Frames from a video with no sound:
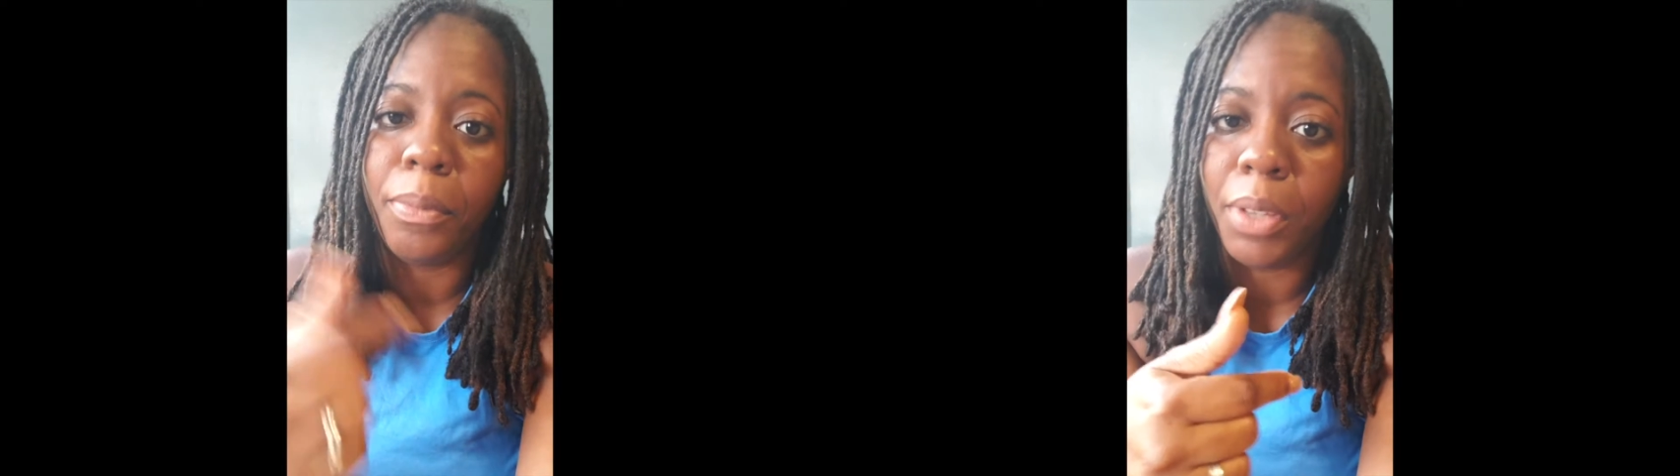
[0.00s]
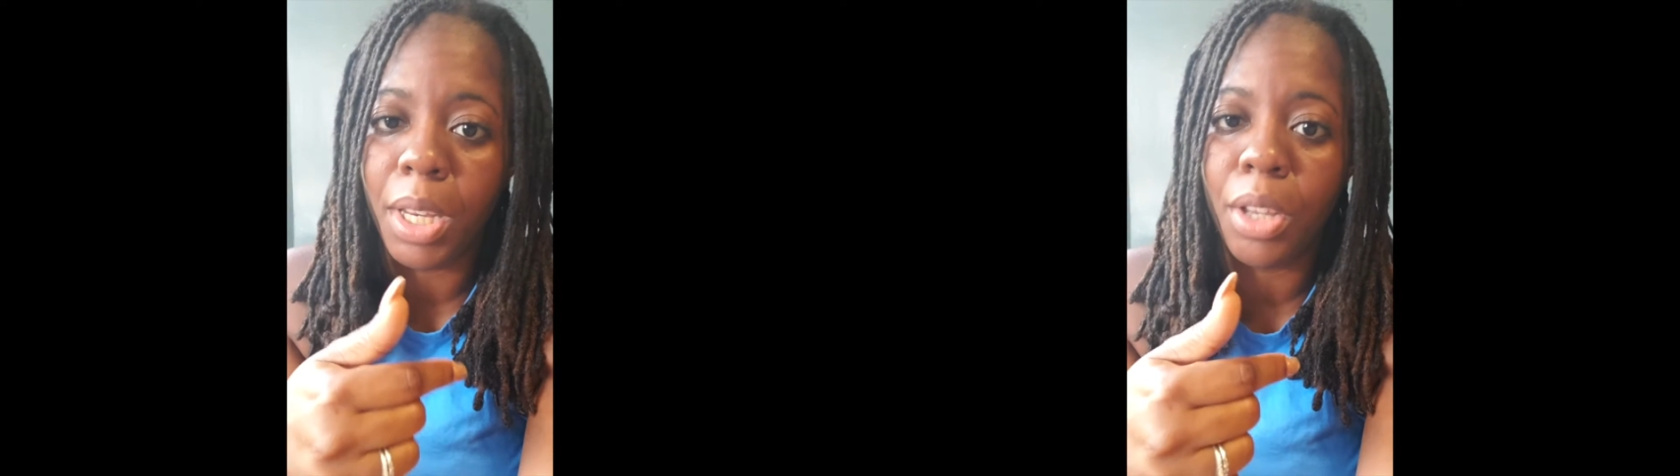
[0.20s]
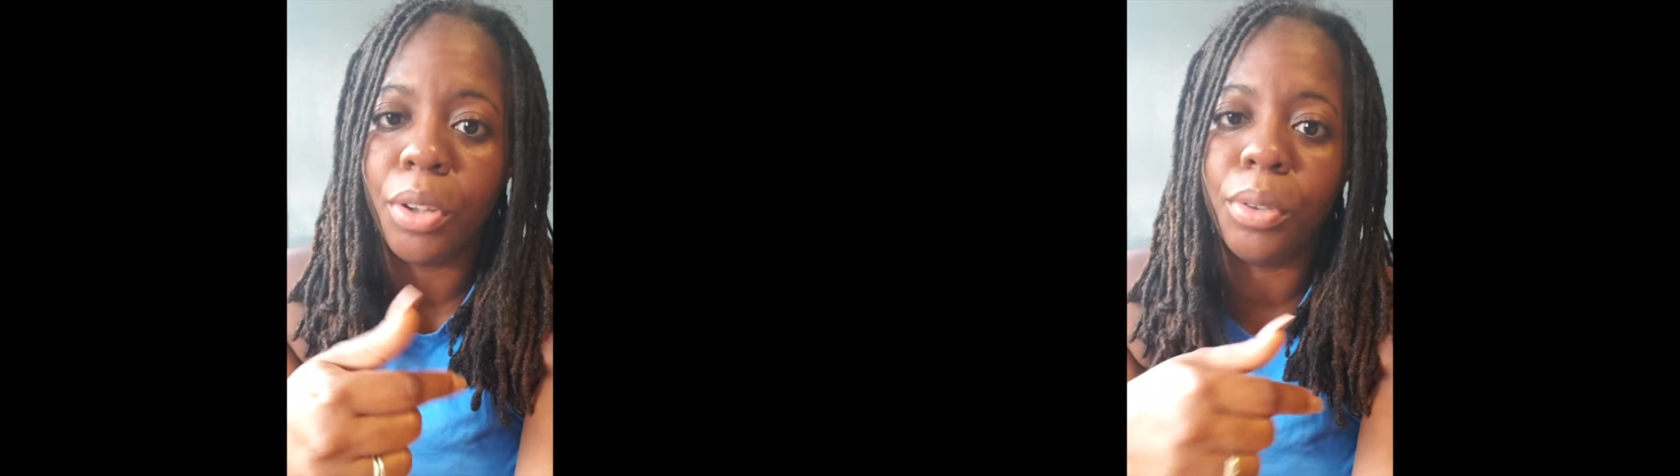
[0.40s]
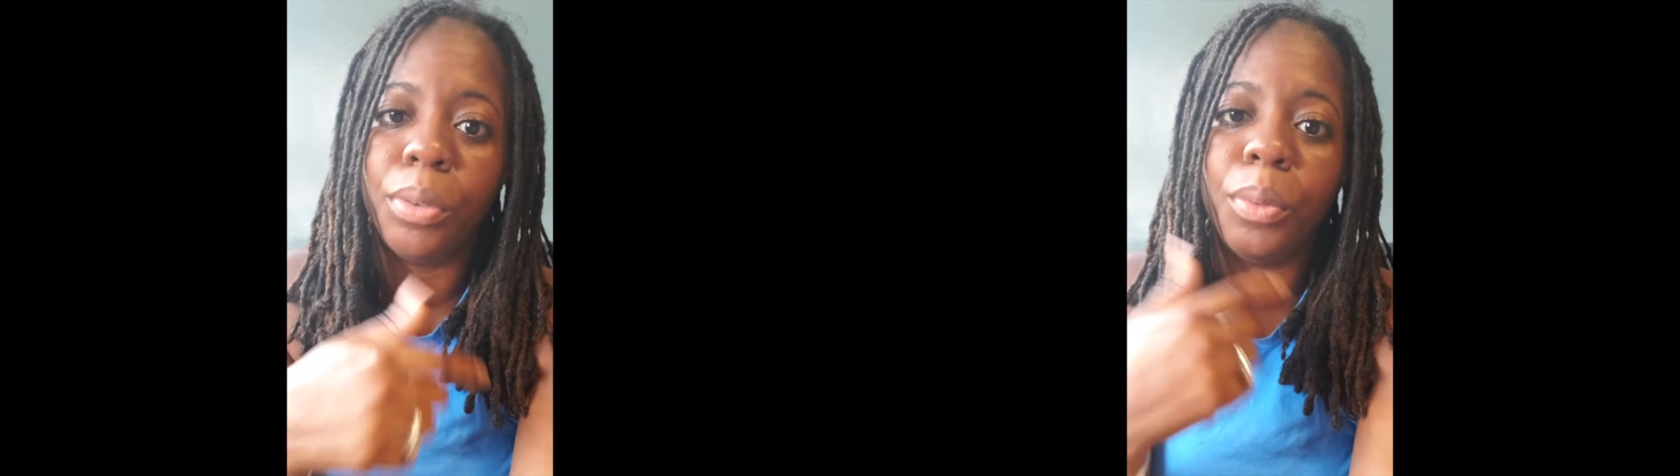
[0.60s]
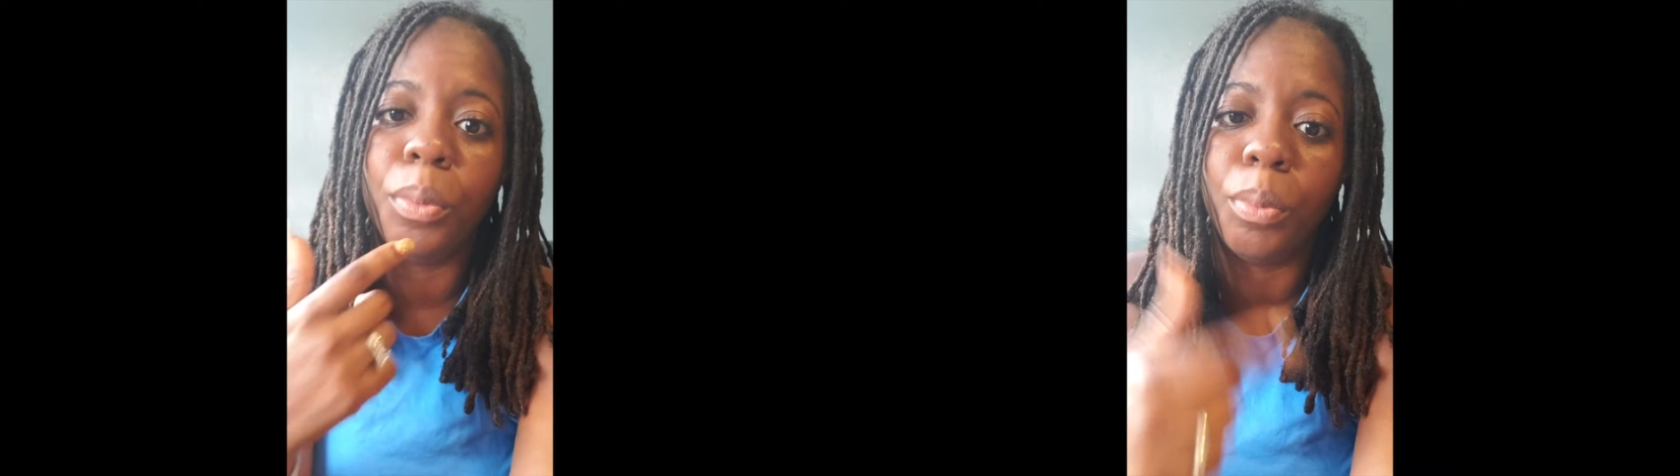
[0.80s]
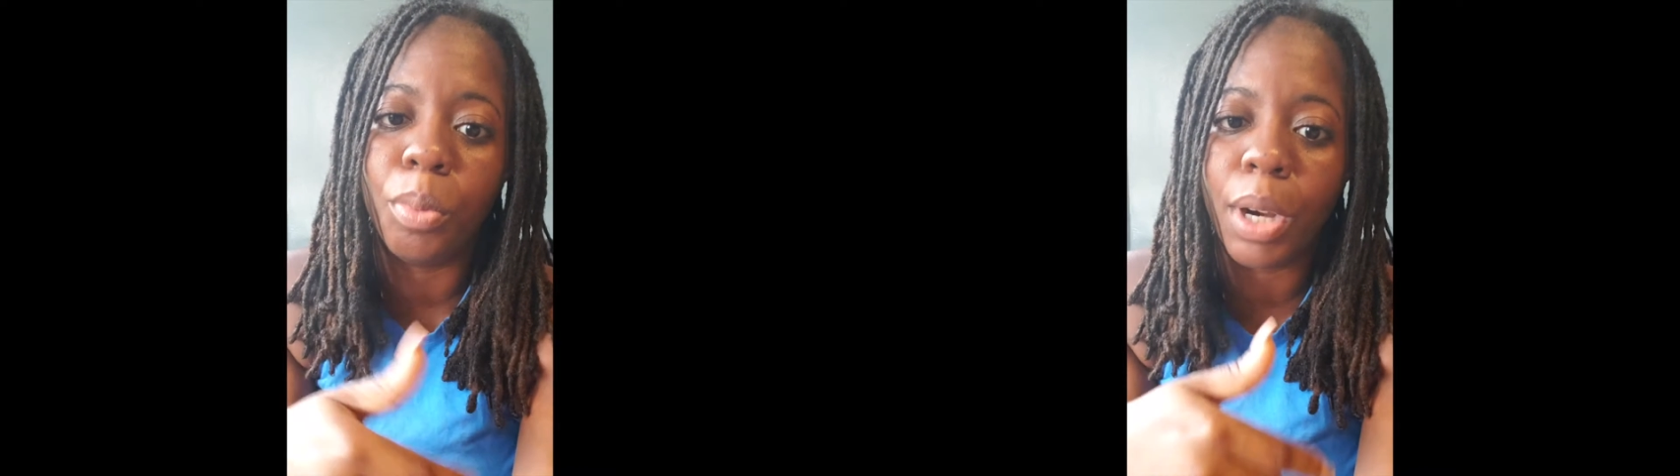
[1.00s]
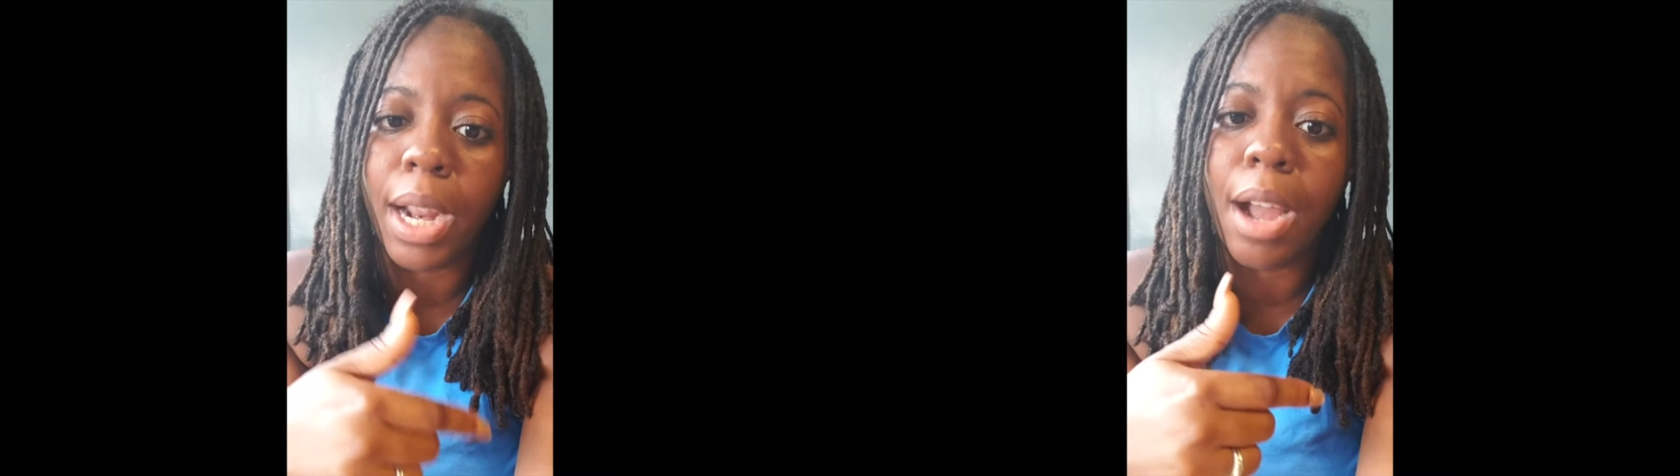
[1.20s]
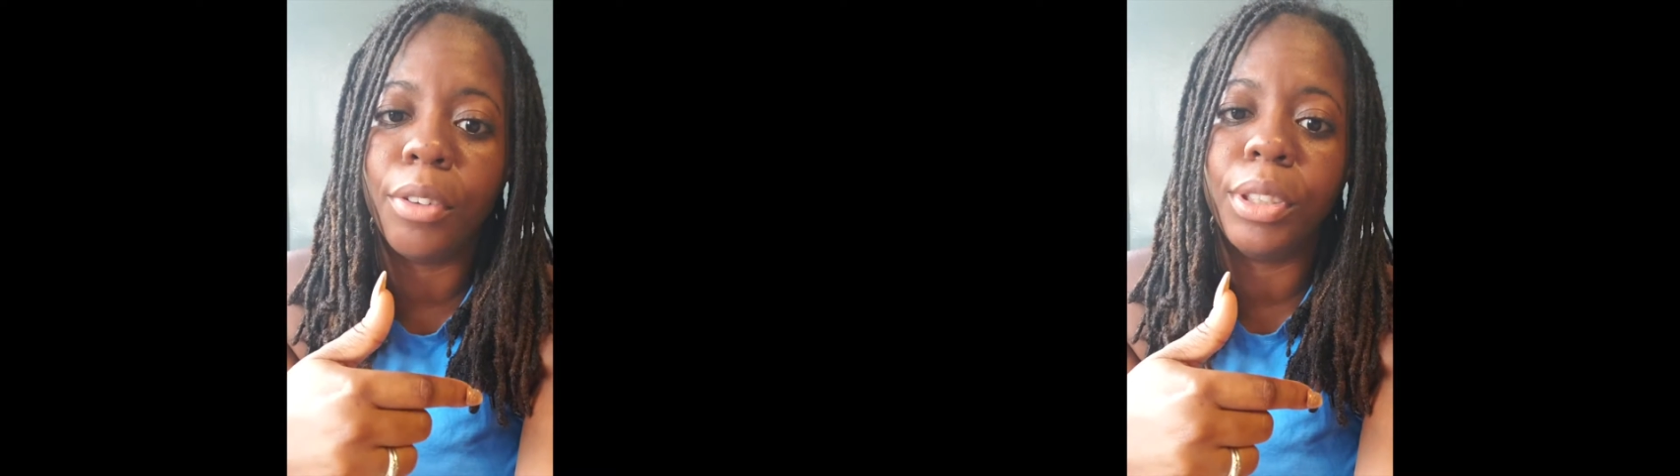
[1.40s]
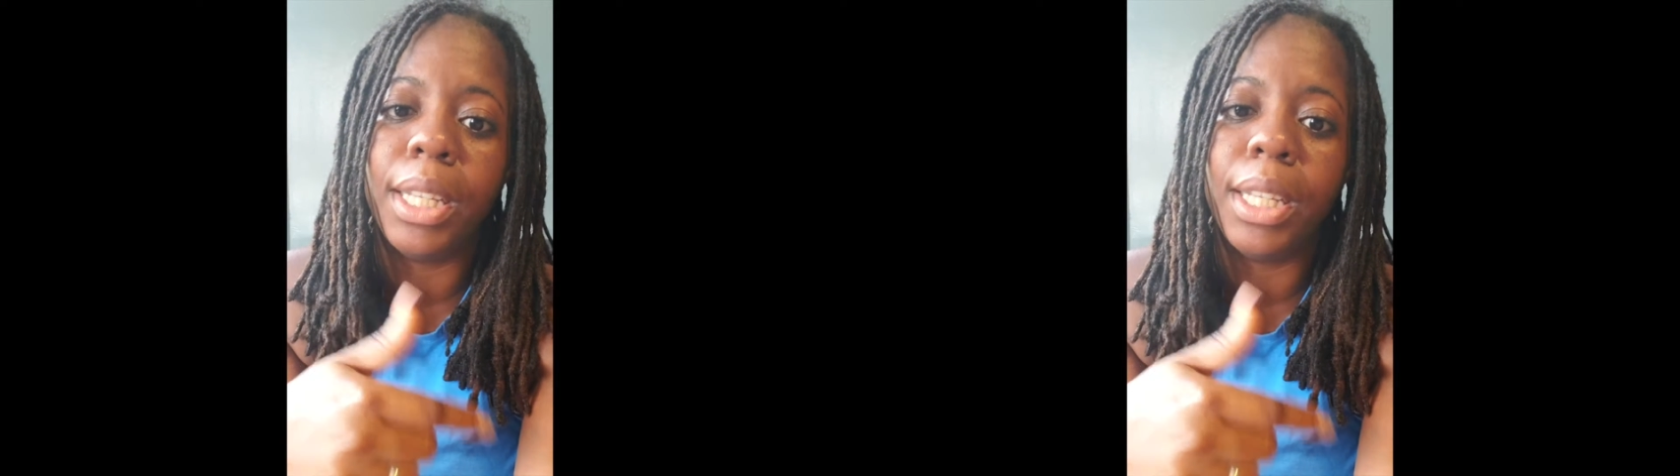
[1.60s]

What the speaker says: video workout